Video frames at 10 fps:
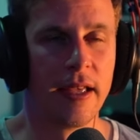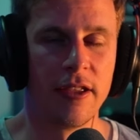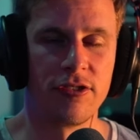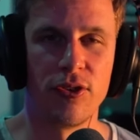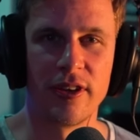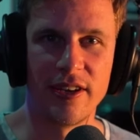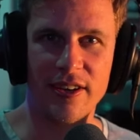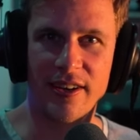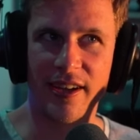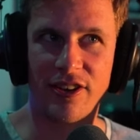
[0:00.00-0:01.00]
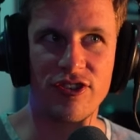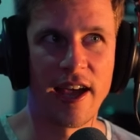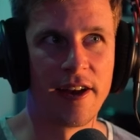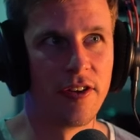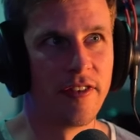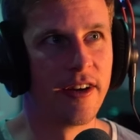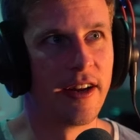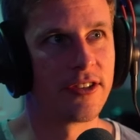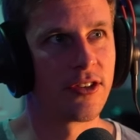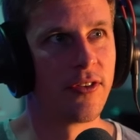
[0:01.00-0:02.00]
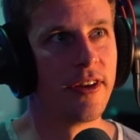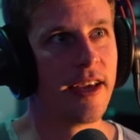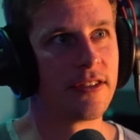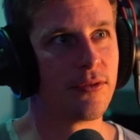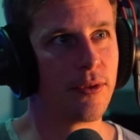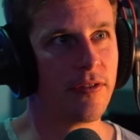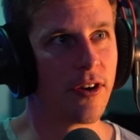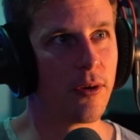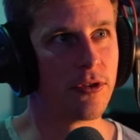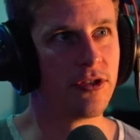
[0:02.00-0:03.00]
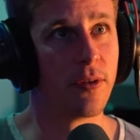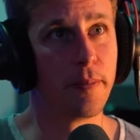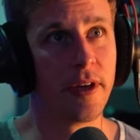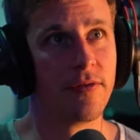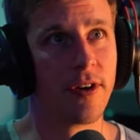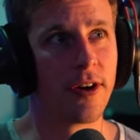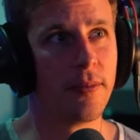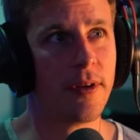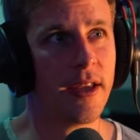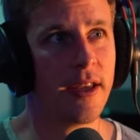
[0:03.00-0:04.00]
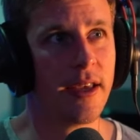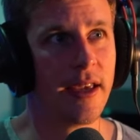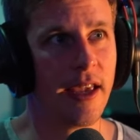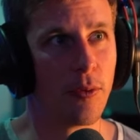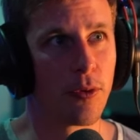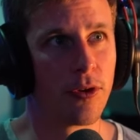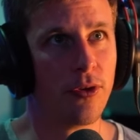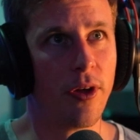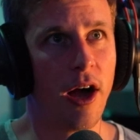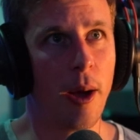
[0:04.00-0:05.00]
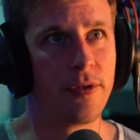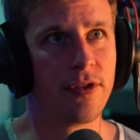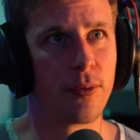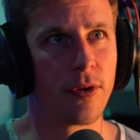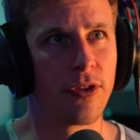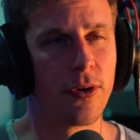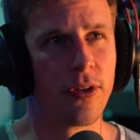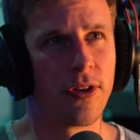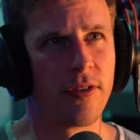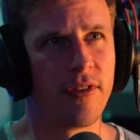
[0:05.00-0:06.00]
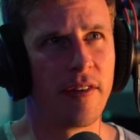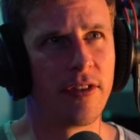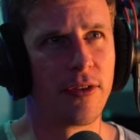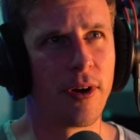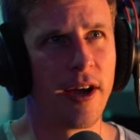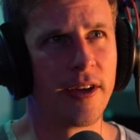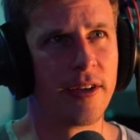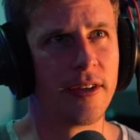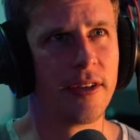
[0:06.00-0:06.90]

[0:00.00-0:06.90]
So you can hear it kind of shining over here. Now let's go to the next reverb, which is the mid verb, and we're going to do the opposite. We're going to throw 35 to the right.